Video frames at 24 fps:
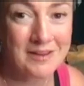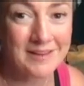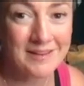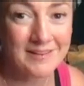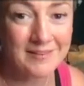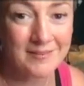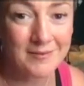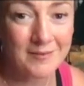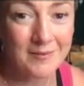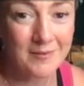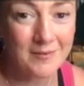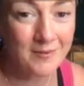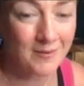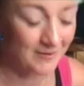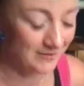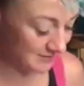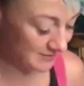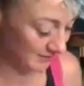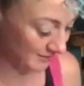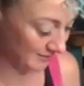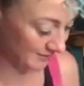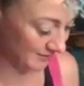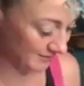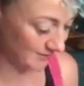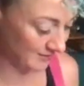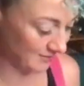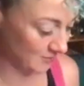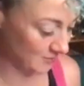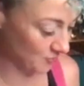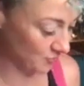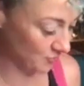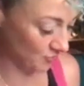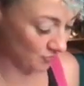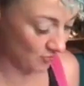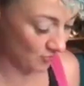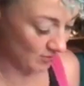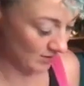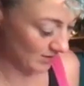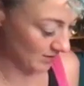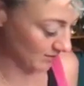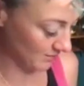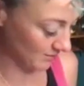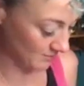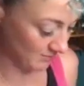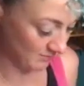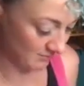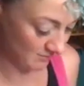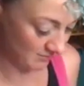we all done our
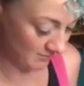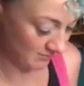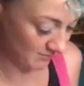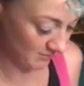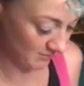drawing?